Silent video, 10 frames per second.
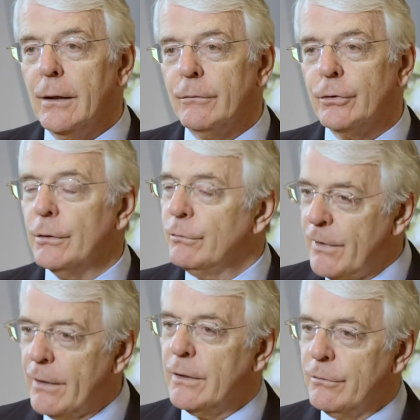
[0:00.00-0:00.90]
for a
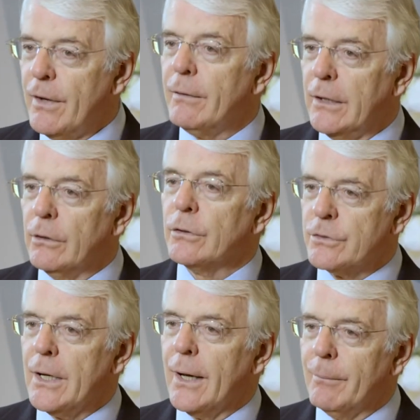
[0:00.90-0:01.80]
very, very long
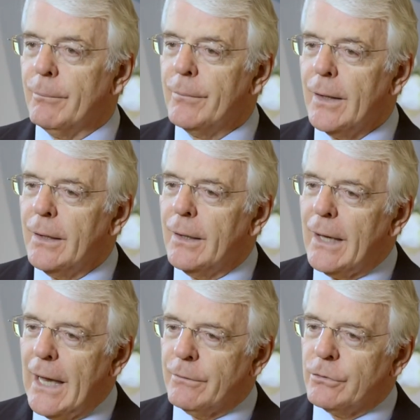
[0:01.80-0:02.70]
time.
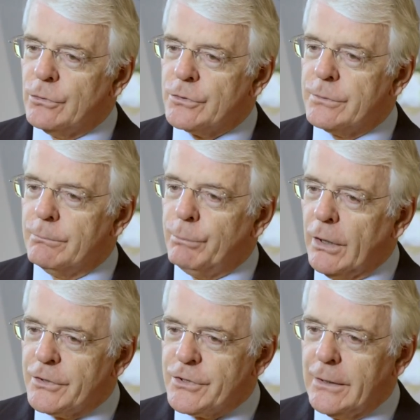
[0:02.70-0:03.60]
And of course,
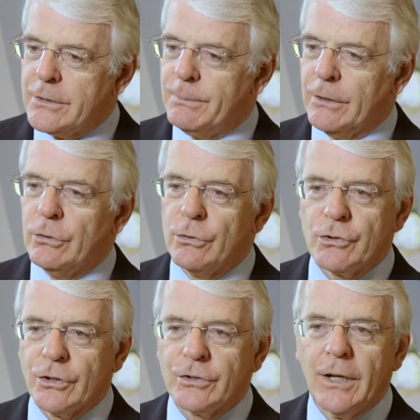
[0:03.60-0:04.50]
policy has been
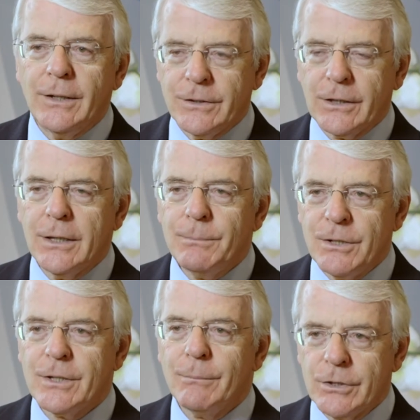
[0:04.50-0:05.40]
cautious, and it's going to be
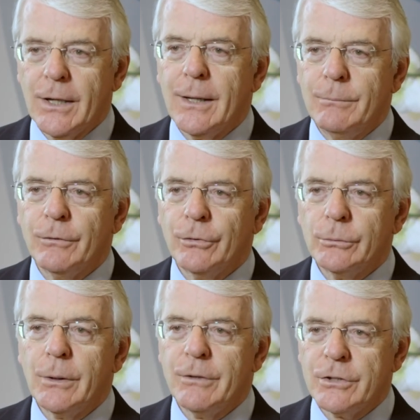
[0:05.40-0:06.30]
some time before
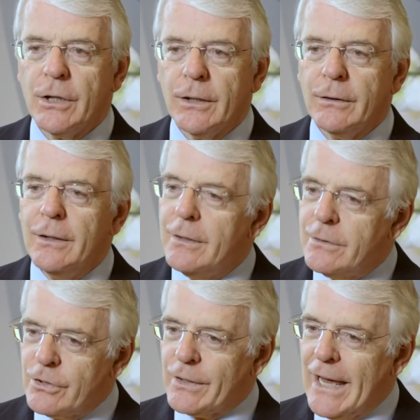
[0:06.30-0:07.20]
we return
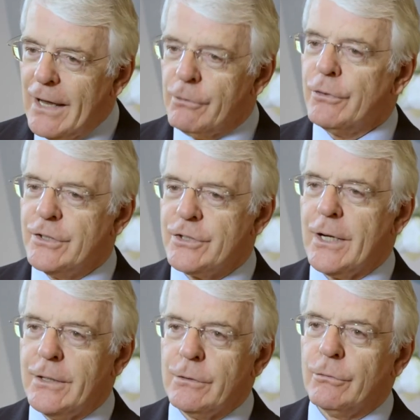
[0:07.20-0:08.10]
to the healthy
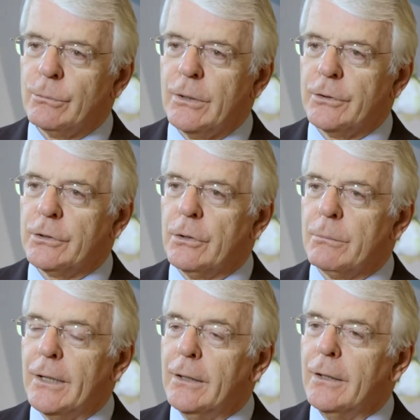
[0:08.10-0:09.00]
state of the world
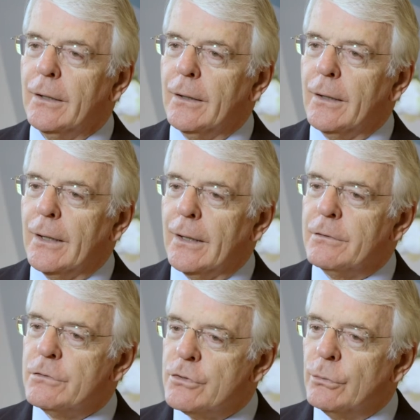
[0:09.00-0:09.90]
economy uh,
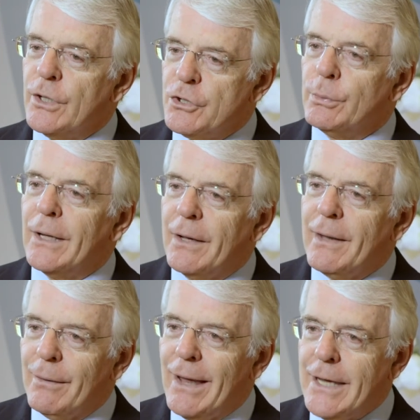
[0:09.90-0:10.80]
to which we are
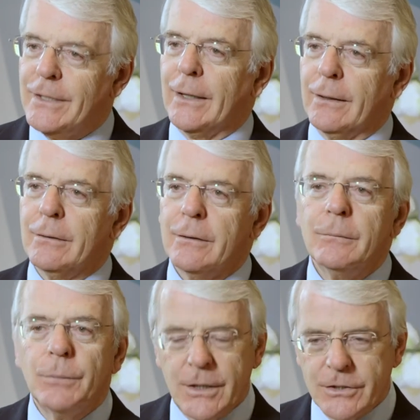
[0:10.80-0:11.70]
now heading,
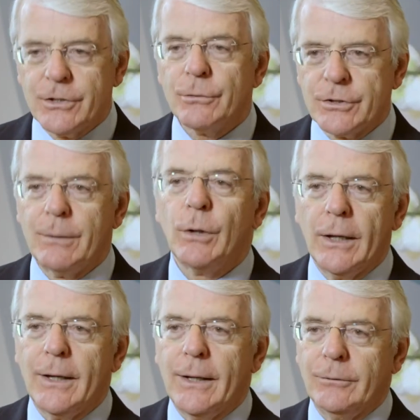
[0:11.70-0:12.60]
but it's still some way
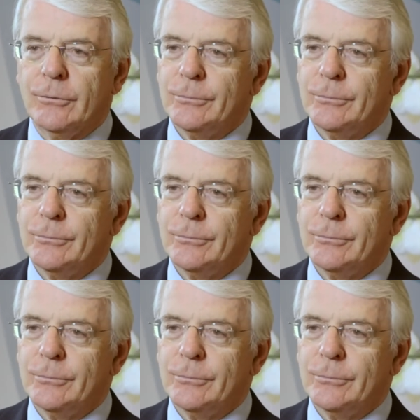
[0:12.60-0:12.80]
ahead.